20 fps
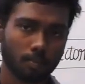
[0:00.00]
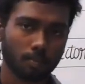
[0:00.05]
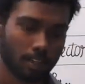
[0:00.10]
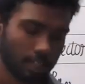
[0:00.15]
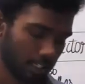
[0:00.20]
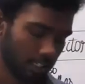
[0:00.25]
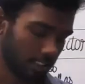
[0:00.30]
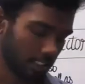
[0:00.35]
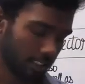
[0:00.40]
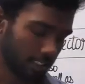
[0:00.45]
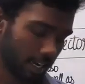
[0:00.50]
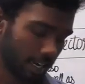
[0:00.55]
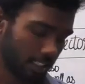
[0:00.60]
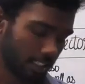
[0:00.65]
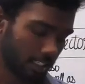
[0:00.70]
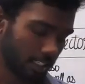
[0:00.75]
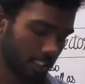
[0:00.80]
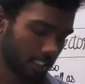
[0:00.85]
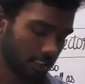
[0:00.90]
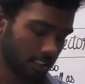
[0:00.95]
Is the second
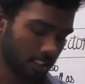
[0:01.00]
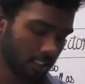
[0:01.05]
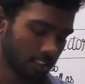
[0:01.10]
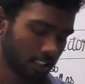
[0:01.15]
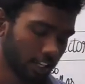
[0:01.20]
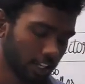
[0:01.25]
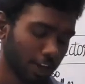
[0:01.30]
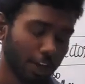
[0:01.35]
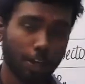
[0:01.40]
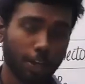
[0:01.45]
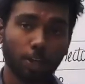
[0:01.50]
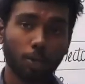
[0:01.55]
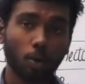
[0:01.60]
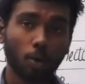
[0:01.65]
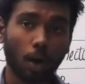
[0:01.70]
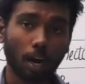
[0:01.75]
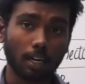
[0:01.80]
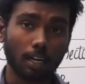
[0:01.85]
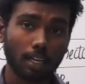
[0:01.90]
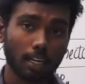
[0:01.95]
sentence is, you
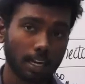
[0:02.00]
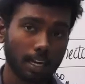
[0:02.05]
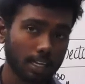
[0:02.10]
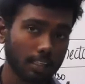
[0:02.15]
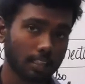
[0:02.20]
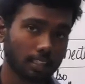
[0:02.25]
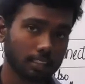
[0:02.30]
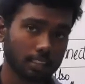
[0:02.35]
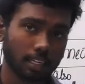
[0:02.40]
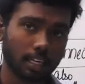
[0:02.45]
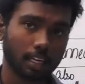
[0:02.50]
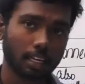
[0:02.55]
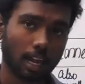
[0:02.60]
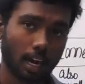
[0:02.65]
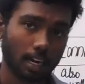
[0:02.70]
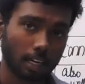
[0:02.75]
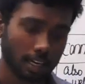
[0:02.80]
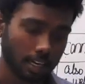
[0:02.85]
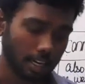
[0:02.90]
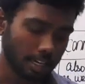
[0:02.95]
underline
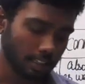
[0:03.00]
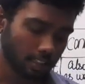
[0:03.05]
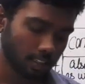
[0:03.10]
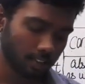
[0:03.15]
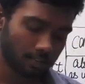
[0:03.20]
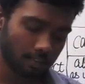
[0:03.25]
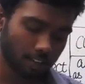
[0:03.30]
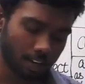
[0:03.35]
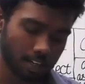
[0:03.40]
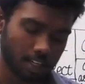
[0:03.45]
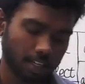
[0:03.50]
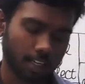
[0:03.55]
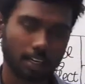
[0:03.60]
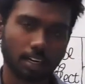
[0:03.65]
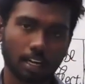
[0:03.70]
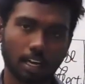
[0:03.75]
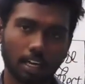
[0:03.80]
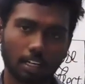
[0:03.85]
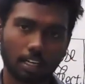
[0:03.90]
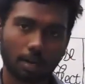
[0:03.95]
the word here,
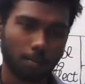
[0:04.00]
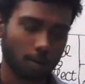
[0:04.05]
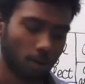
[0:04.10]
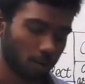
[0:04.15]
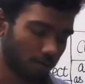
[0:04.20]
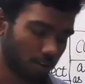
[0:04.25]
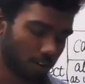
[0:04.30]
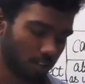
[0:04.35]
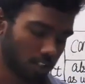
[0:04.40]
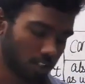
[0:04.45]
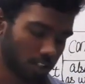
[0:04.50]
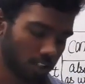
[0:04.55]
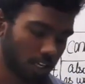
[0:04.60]
a couple of words.